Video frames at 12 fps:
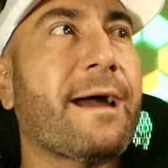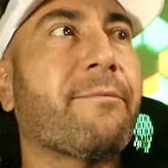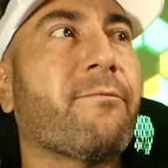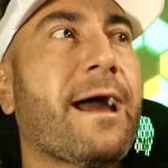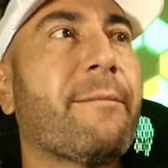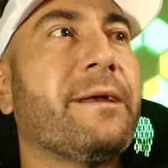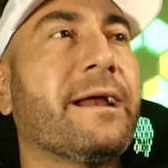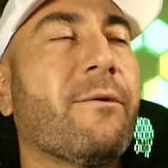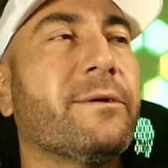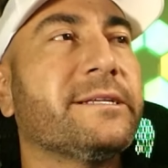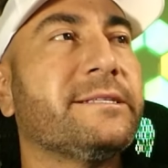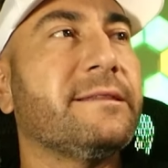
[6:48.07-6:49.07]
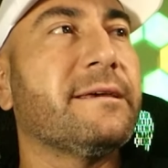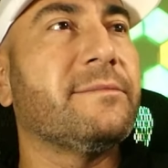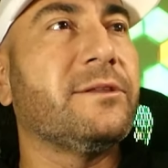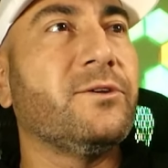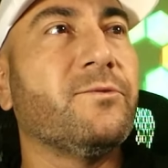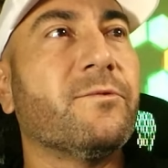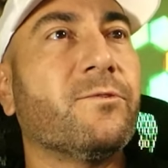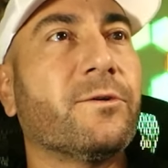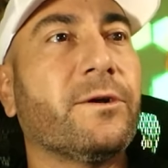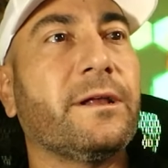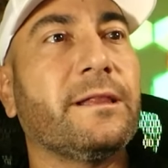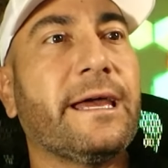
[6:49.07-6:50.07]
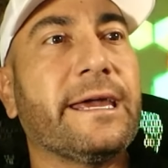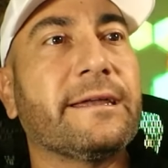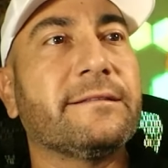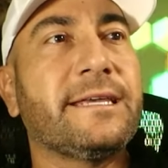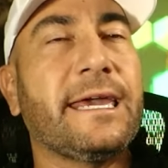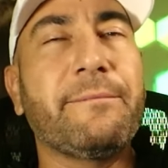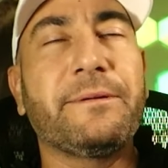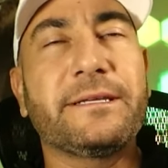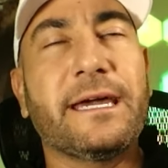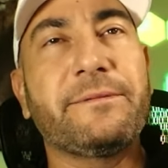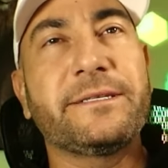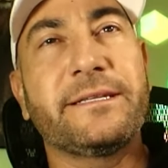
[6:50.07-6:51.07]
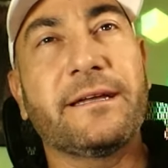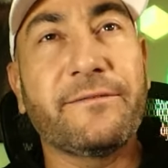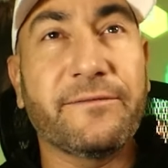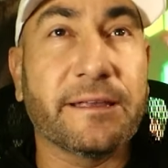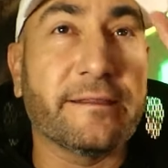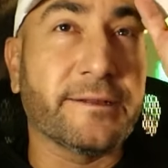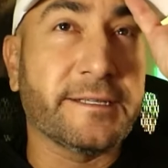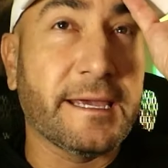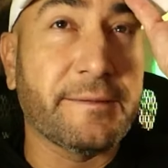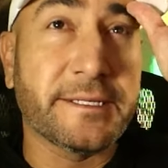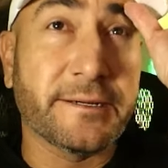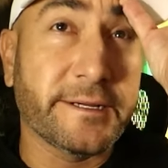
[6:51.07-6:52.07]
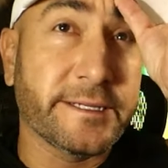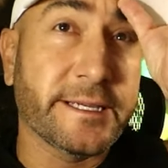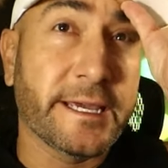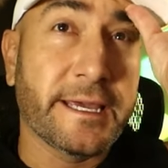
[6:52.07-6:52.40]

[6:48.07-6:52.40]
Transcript: rapping. I want to see them do more like tape type stuff, like their tape series.